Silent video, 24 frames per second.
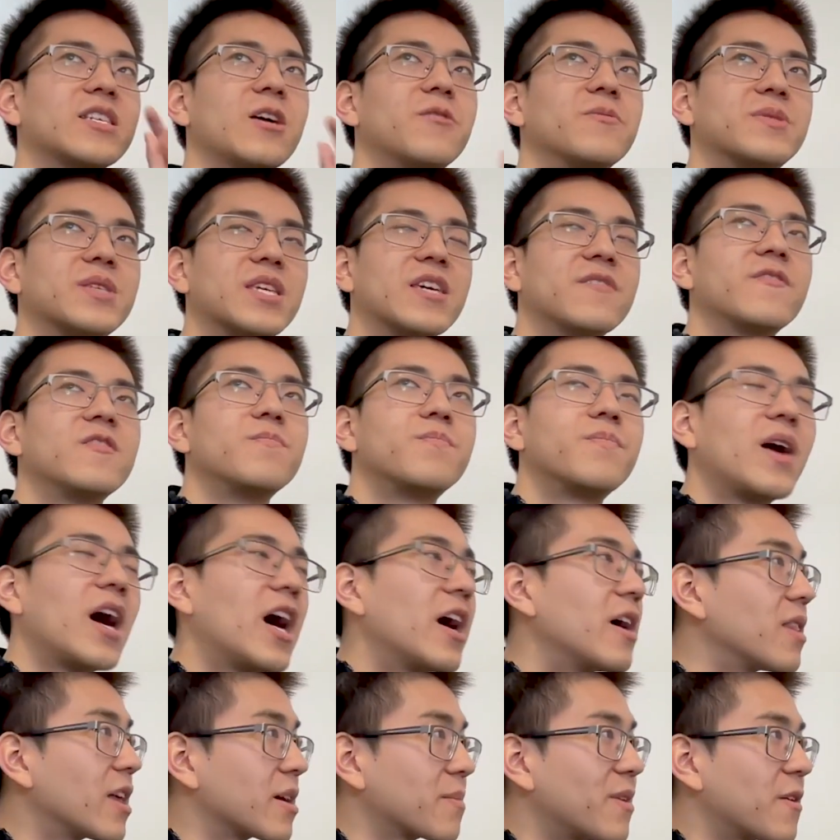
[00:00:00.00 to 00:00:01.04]
I was given
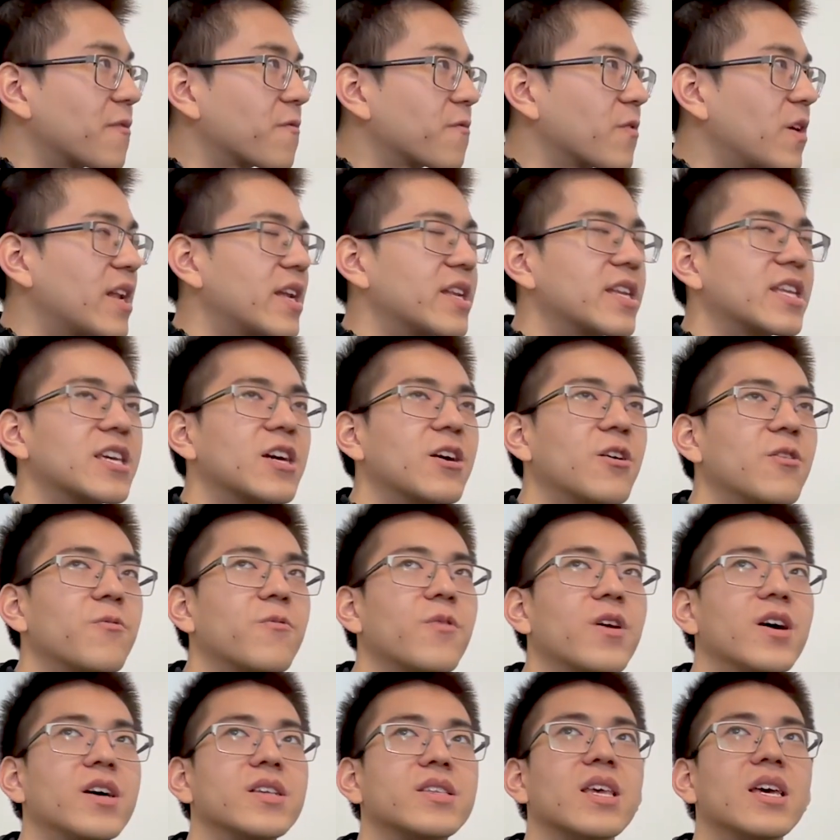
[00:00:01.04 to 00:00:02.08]
by like my friend Anil
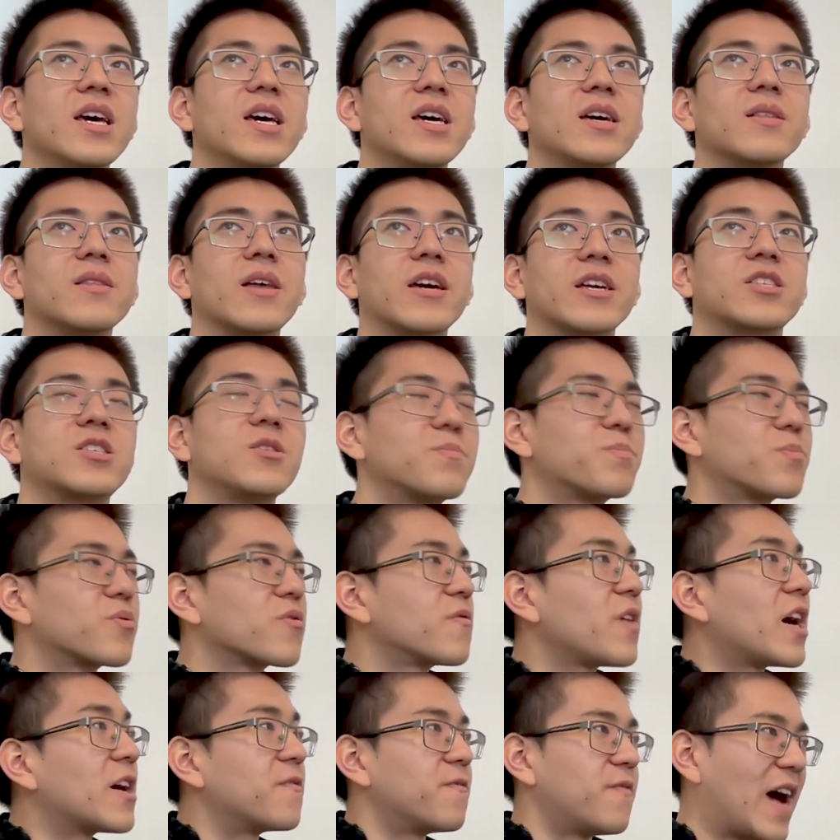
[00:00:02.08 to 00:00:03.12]
was like to
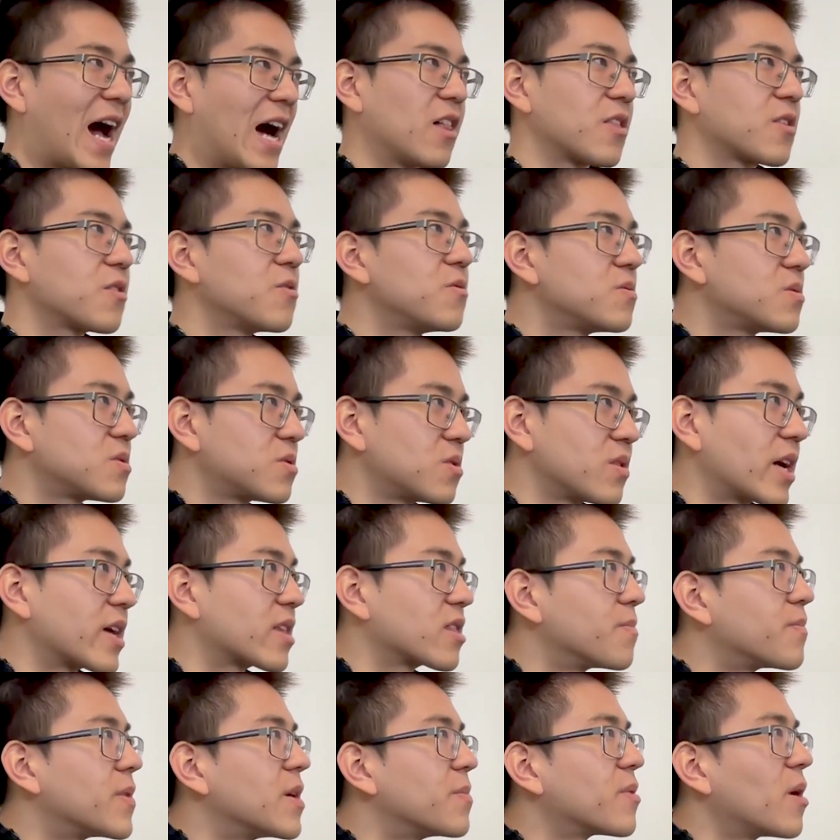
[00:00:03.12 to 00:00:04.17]
provide value to like
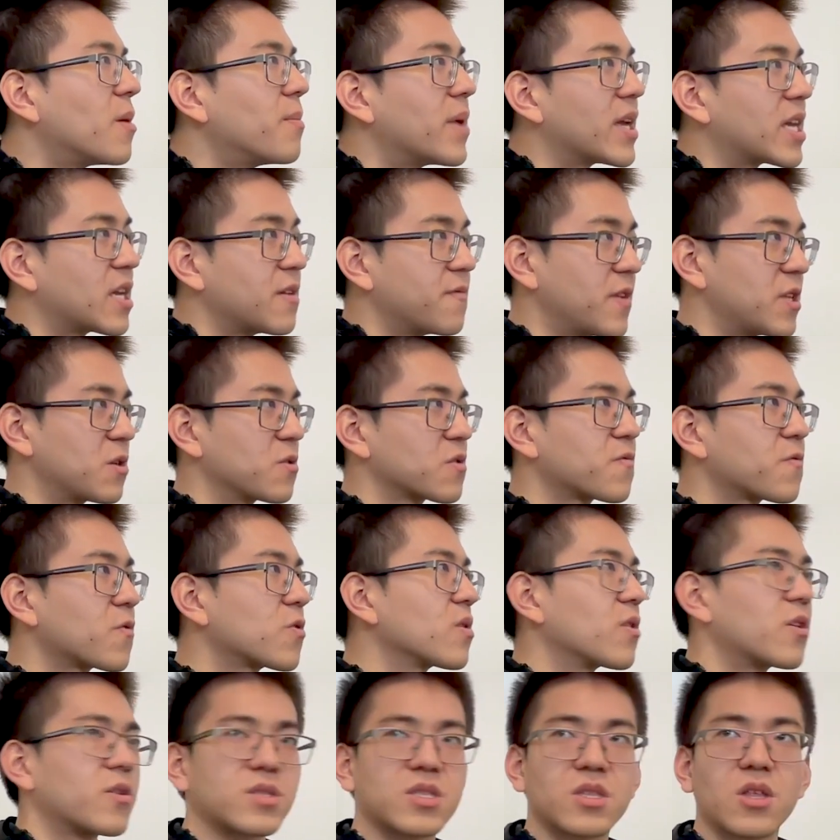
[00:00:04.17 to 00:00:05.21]
the people I'm making videos for,
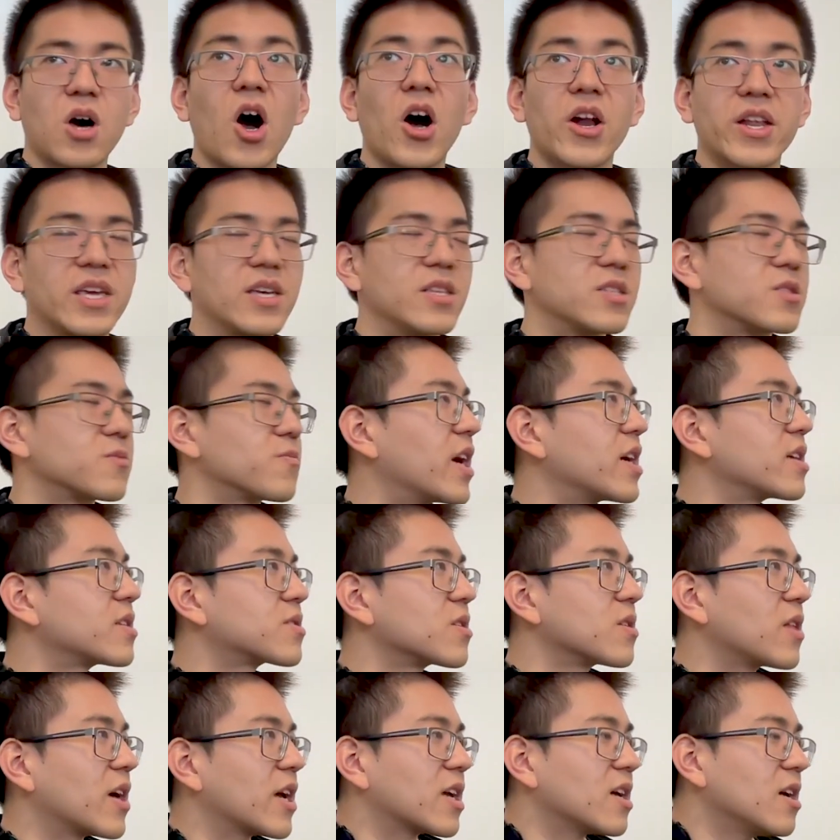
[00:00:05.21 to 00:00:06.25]
like to the audience, right?
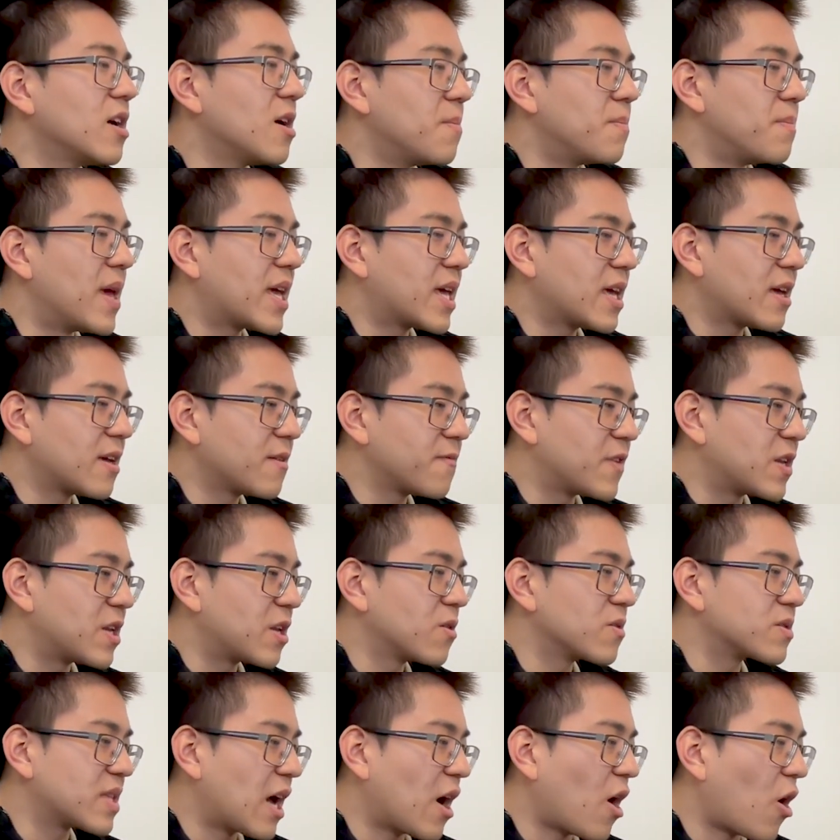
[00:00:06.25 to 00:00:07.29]
So like making
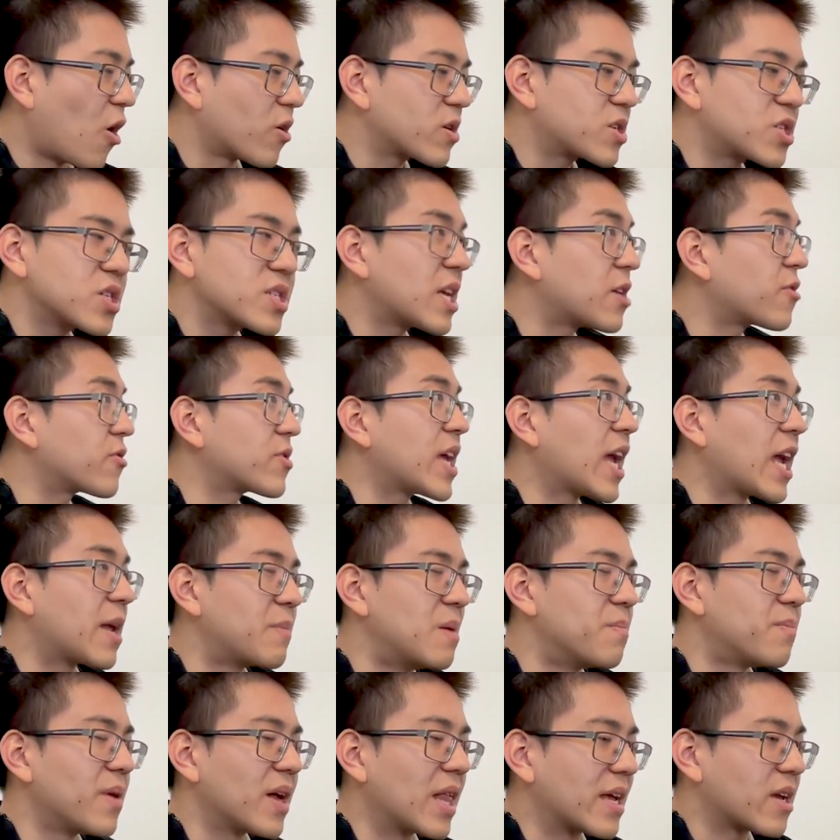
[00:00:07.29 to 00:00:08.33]
videos that aren't just
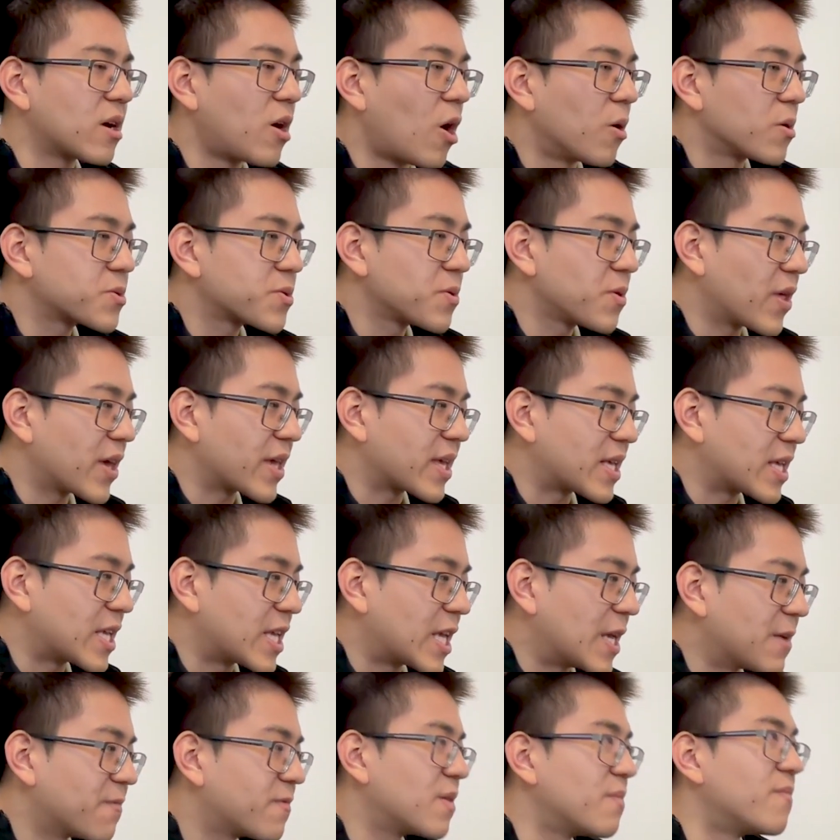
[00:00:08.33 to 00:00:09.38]
entertainment, but like also like
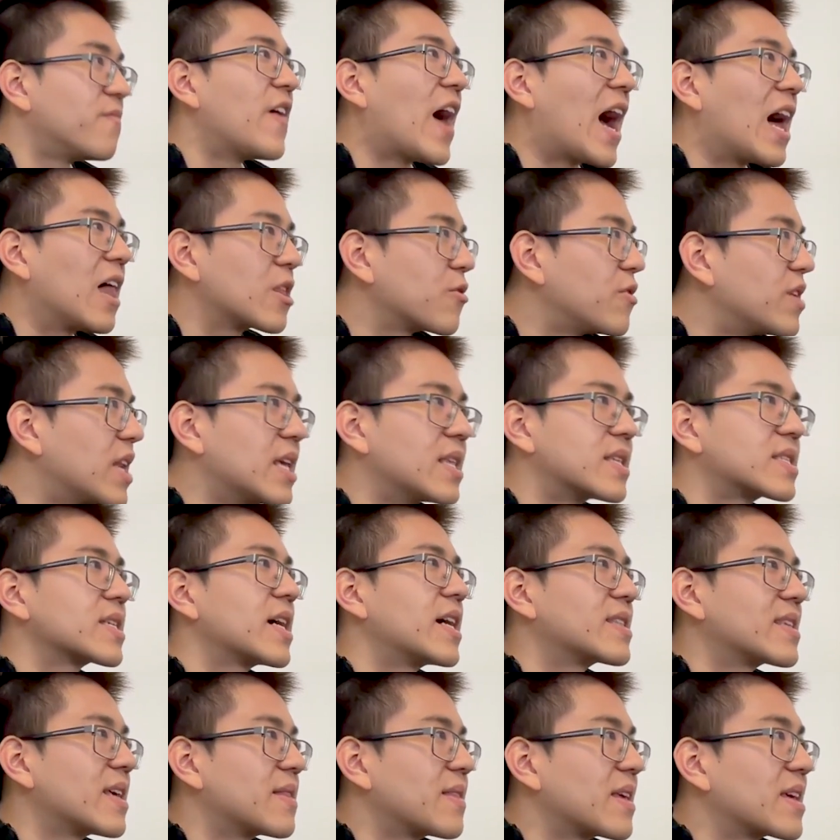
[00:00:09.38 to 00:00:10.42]
give them value and
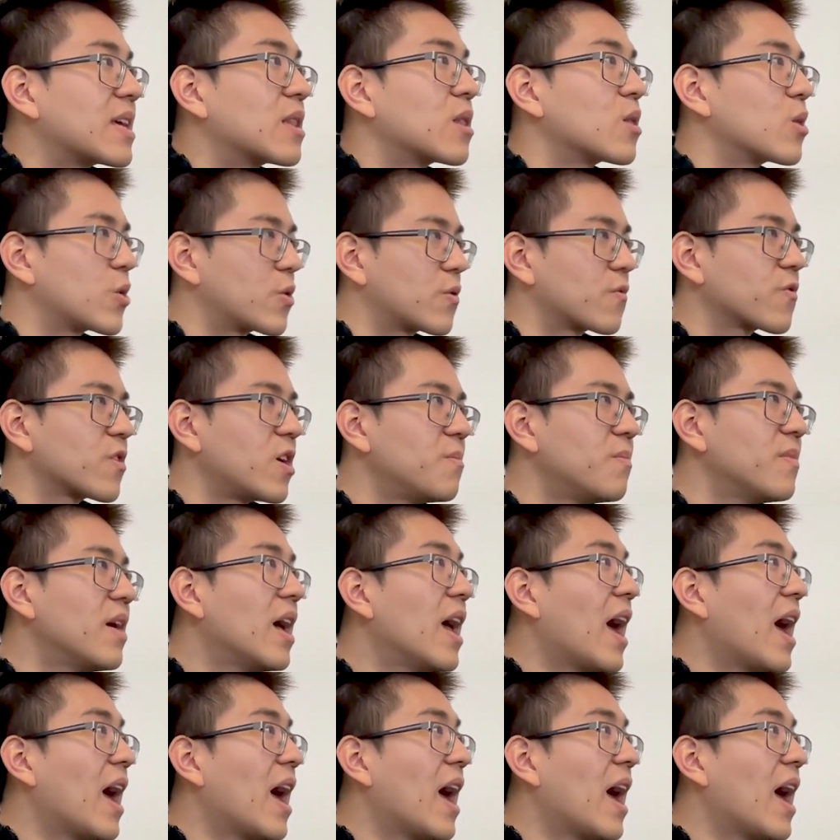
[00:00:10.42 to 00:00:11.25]
insights that they can learn from.